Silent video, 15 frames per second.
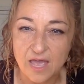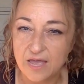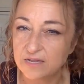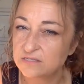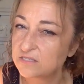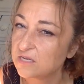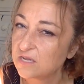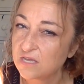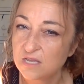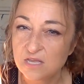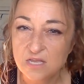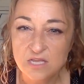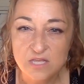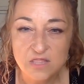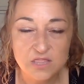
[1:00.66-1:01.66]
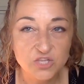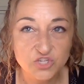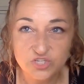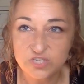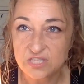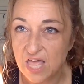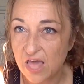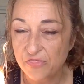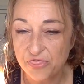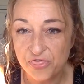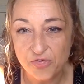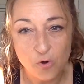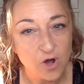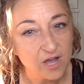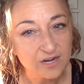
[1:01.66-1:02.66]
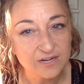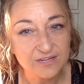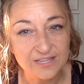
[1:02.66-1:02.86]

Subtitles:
and just that thought,